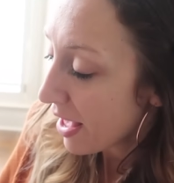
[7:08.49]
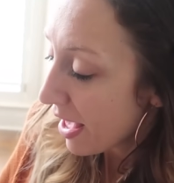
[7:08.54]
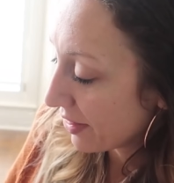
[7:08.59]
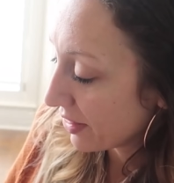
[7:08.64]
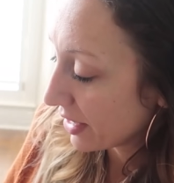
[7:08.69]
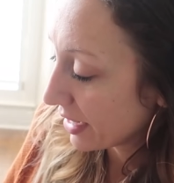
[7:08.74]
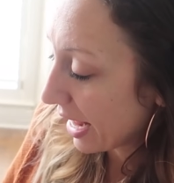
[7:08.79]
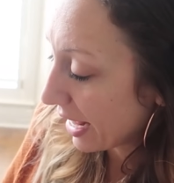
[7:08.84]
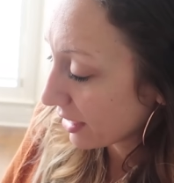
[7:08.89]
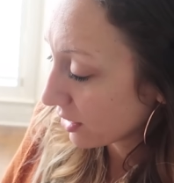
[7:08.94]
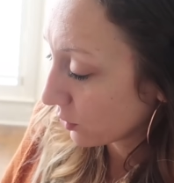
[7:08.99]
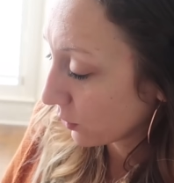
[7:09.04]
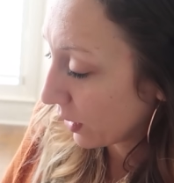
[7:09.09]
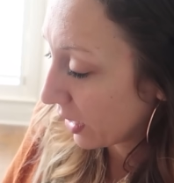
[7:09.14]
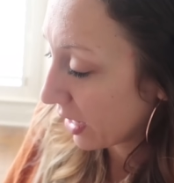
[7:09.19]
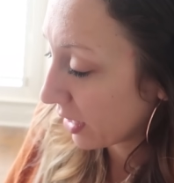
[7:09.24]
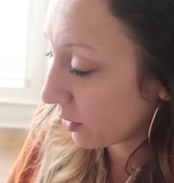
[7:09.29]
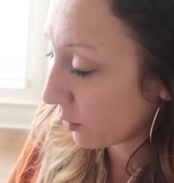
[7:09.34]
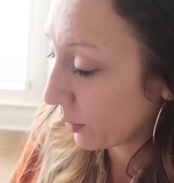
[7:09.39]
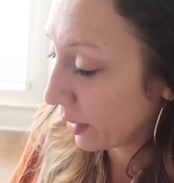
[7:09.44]
And the next
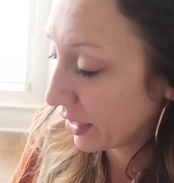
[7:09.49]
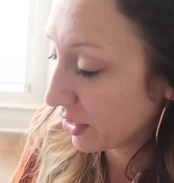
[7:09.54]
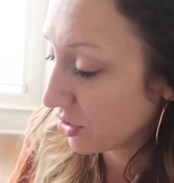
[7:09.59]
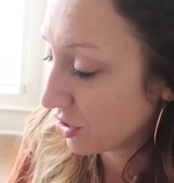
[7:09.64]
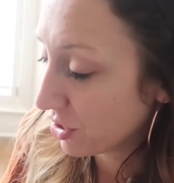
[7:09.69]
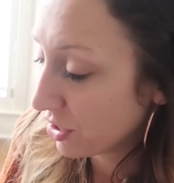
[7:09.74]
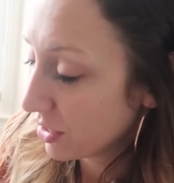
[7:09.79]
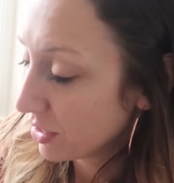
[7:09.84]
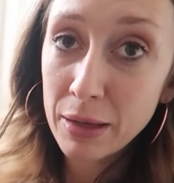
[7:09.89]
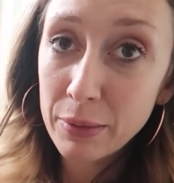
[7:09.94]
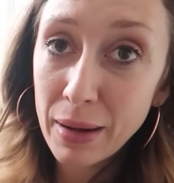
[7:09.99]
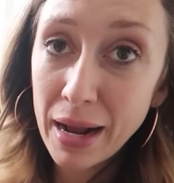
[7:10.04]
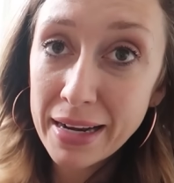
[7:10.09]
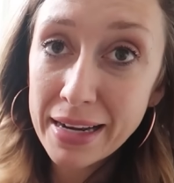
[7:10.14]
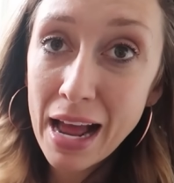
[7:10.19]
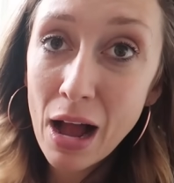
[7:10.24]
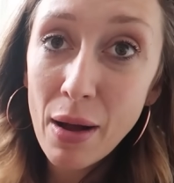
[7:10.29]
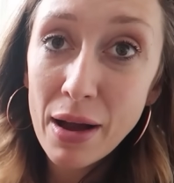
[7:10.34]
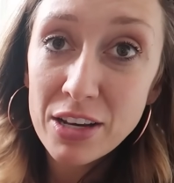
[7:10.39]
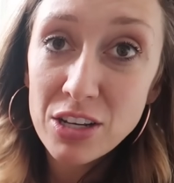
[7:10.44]
week, which like right
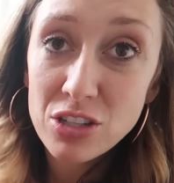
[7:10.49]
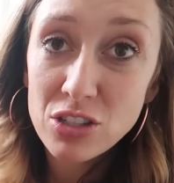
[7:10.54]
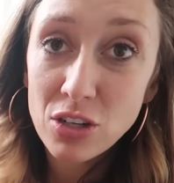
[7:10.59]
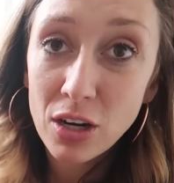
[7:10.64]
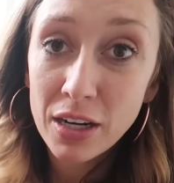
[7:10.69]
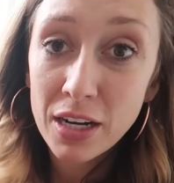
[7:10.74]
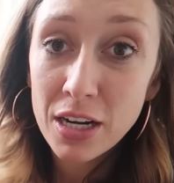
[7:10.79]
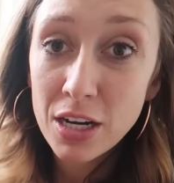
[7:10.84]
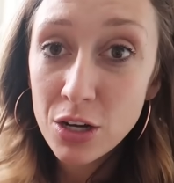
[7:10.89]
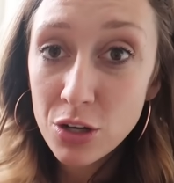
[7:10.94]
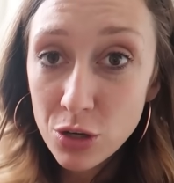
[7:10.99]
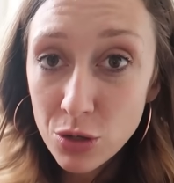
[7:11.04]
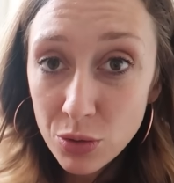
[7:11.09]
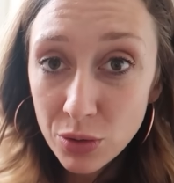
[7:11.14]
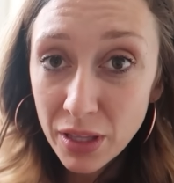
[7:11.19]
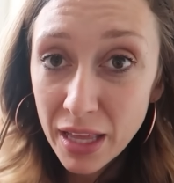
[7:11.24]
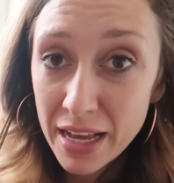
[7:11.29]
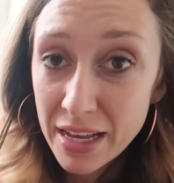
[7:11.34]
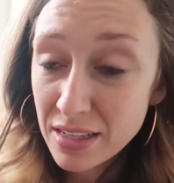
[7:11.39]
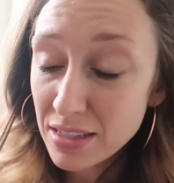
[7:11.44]
now I just started a
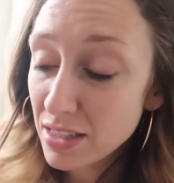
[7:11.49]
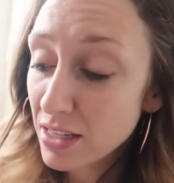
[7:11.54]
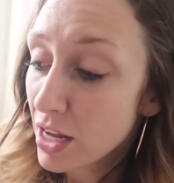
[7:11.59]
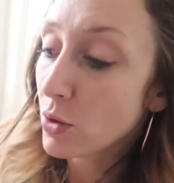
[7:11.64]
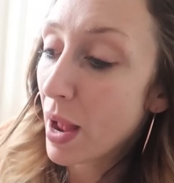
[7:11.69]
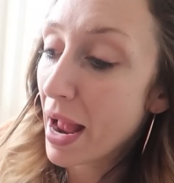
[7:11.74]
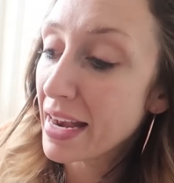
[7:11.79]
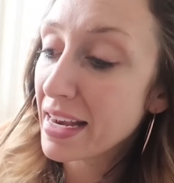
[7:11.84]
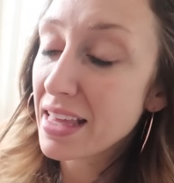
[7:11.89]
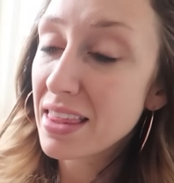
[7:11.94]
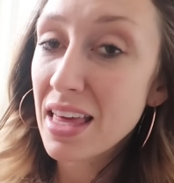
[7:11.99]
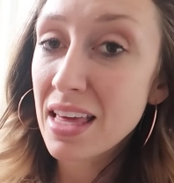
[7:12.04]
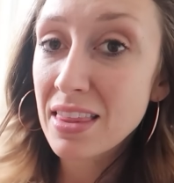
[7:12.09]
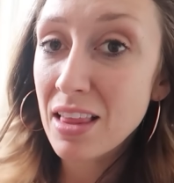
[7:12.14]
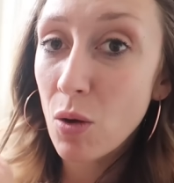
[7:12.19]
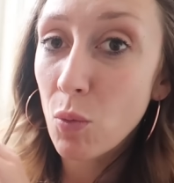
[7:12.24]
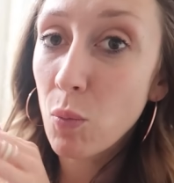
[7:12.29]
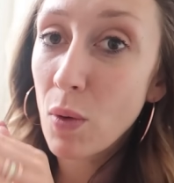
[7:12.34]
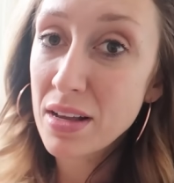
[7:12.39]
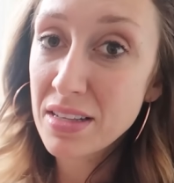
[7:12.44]
new list. So anything
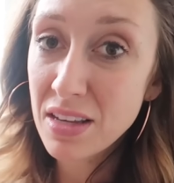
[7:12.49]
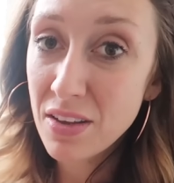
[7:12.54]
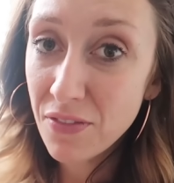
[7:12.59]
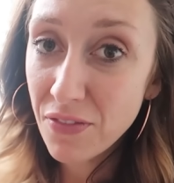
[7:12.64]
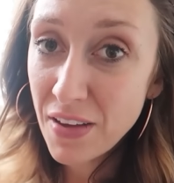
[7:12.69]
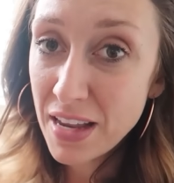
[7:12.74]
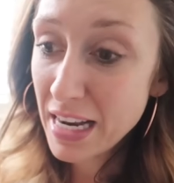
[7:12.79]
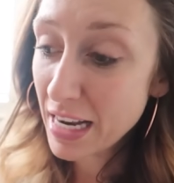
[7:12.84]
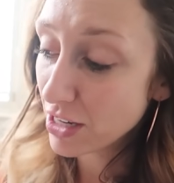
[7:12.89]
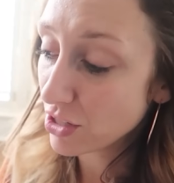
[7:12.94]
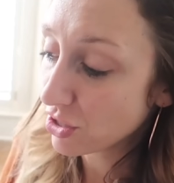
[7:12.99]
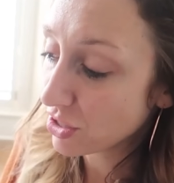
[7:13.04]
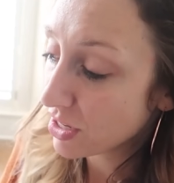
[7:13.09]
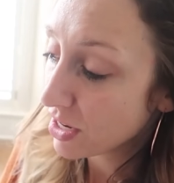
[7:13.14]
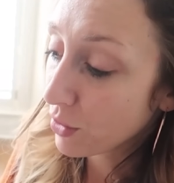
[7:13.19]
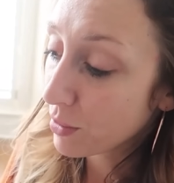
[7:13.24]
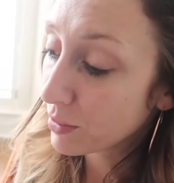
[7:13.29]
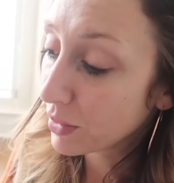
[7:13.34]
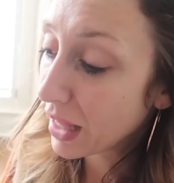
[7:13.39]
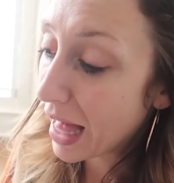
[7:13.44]
that wasn't finished
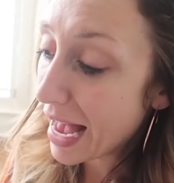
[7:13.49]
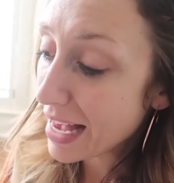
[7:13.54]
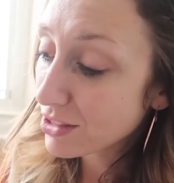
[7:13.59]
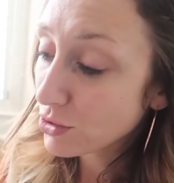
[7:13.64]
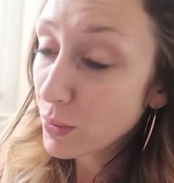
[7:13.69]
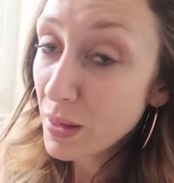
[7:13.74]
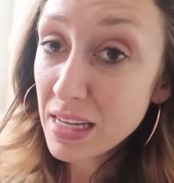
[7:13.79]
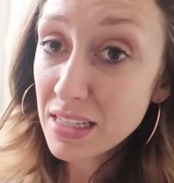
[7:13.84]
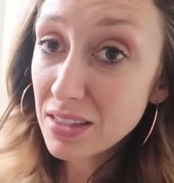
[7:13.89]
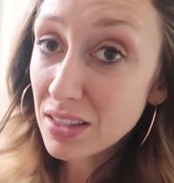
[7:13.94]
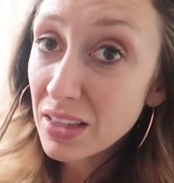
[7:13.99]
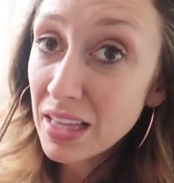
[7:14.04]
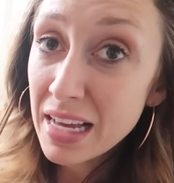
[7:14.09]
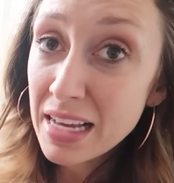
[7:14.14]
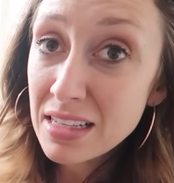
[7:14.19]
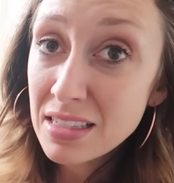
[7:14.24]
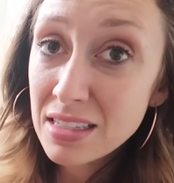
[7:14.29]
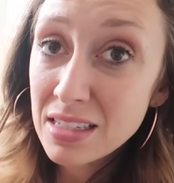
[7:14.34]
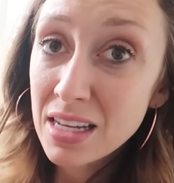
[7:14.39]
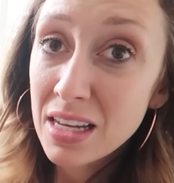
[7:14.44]
from last week's
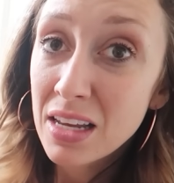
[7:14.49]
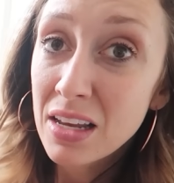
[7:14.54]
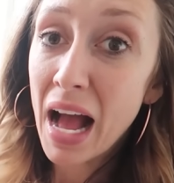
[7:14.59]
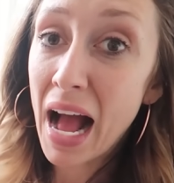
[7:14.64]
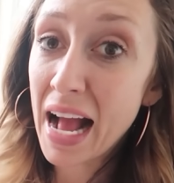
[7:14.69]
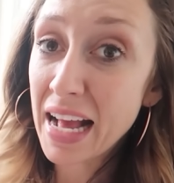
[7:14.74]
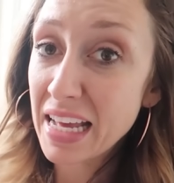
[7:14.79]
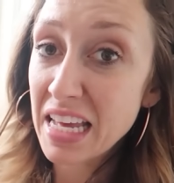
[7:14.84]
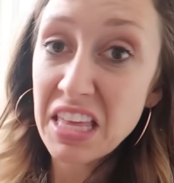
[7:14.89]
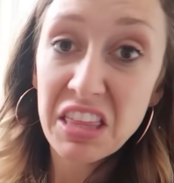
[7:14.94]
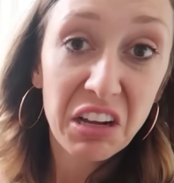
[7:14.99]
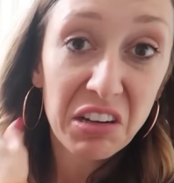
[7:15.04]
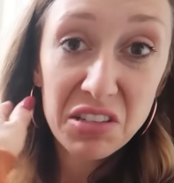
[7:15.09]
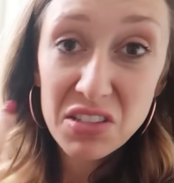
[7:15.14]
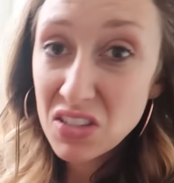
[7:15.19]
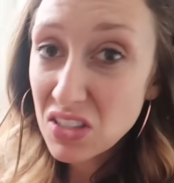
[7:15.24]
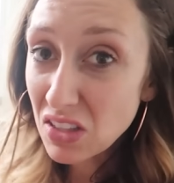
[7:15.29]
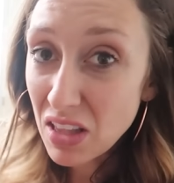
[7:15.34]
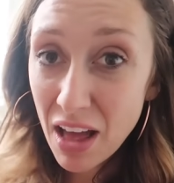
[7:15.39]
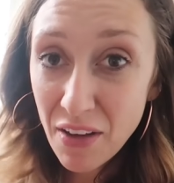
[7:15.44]
list, I either
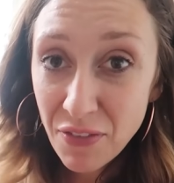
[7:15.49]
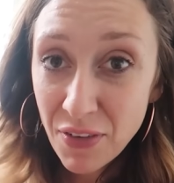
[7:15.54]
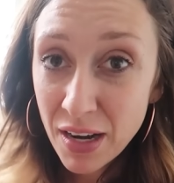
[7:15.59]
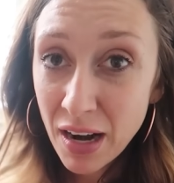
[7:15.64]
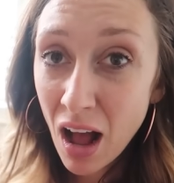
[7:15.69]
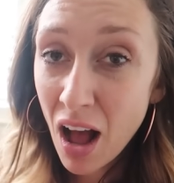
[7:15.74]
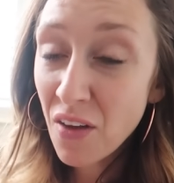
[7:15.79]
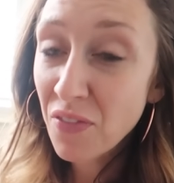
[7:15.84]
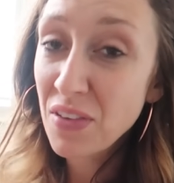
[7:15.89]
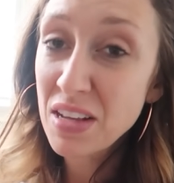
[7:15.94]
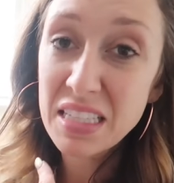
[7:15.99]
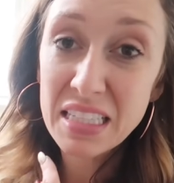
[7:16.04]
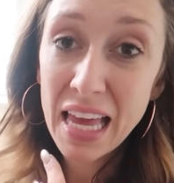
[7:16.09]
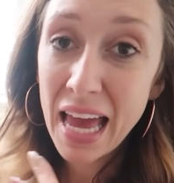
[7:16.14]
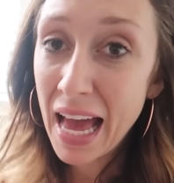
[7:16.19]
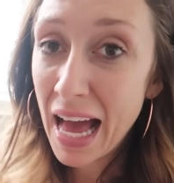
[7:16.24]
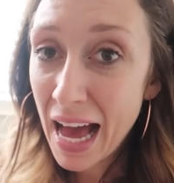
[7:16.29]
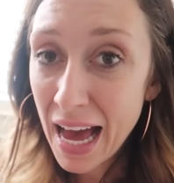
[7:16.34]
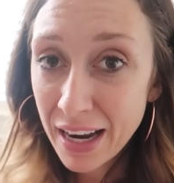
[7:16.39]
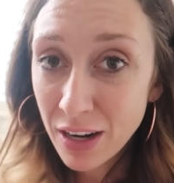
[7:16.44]
slough it off and
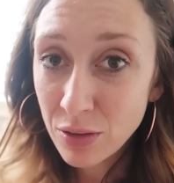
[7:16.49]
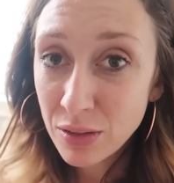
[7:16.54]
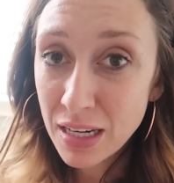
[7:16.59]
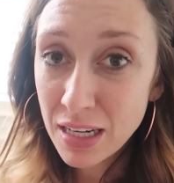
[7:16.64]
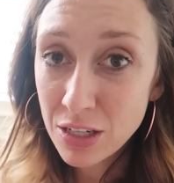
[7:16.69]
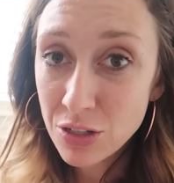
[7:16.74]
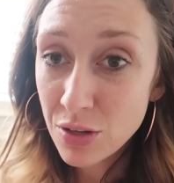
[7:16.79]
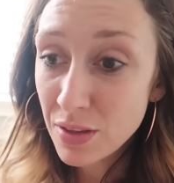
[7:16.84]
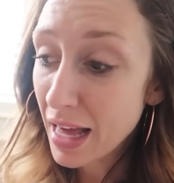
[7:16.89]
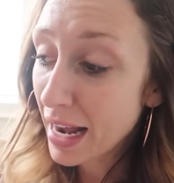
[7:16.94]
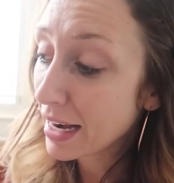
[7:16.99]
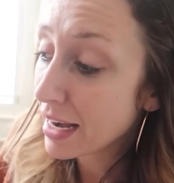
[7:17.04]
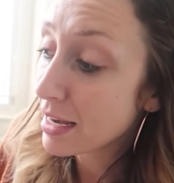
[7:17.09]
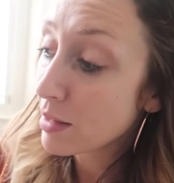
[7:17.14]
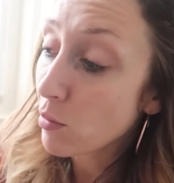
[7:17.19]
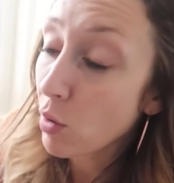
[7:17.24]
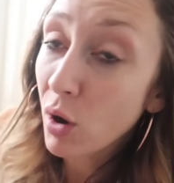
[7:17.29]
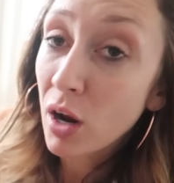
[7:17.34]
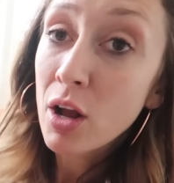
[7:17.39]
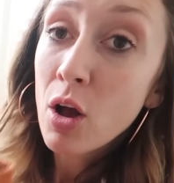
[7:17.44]
say, ah, I don't need to do that
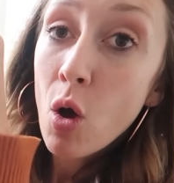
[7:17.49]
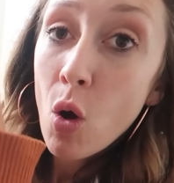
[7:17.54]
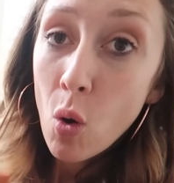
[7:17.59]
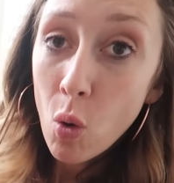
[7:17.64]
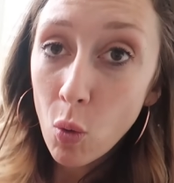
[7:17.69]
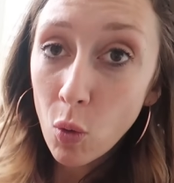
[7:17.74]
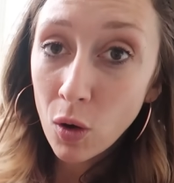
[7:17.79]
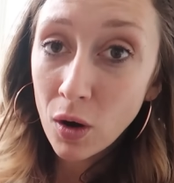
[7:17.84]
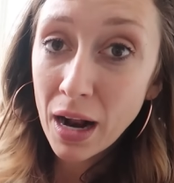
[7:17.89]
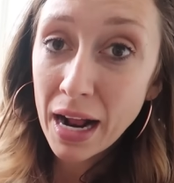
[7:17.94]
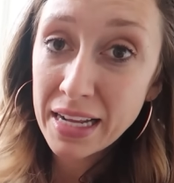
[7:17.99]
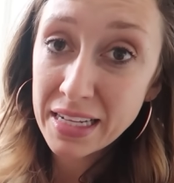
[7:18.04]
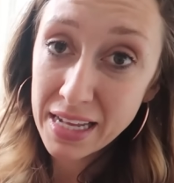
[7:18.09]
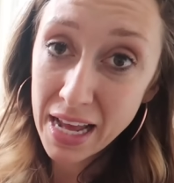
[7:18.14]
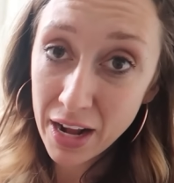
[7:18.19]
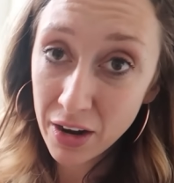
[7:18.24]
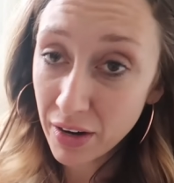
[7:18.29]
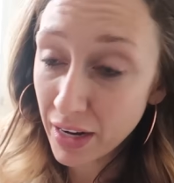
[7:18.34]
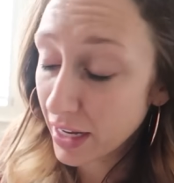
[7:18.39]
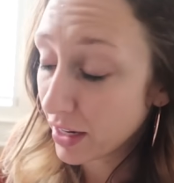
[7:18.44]
anymore, or I
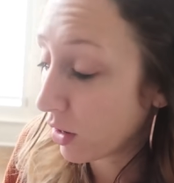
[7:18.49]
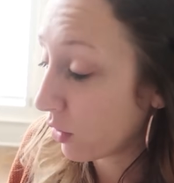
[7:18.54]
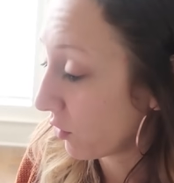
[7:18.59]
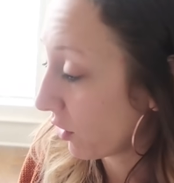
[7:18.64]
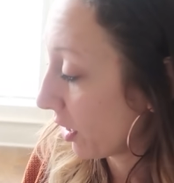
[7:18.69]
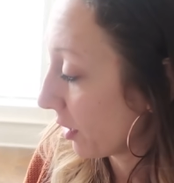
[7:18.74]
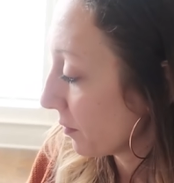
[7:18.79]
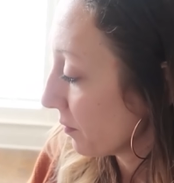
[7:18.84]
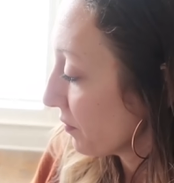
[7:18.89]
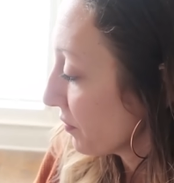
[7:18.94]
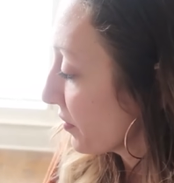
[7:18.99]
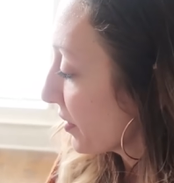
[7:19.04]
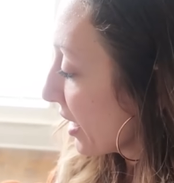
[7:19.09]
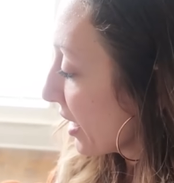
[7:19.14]
carry it over.